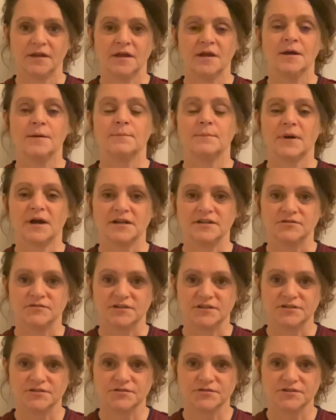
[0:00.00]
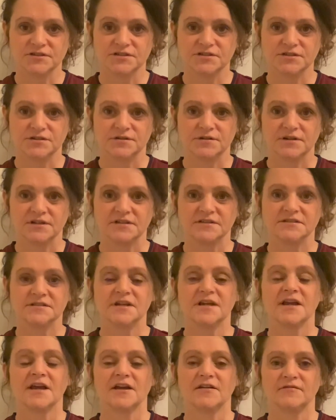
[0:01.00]
minor injuries units
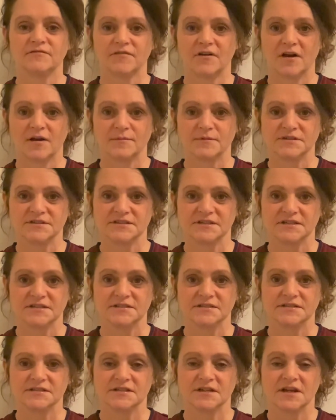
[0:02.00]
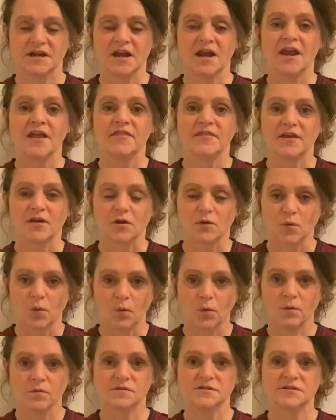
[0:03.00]
and pharmacies. They can all
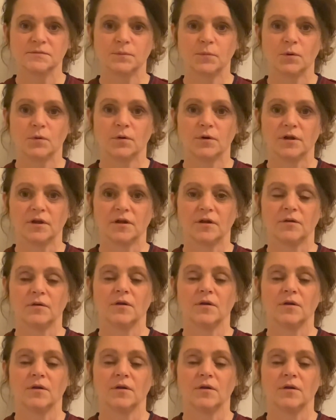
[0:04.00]
support you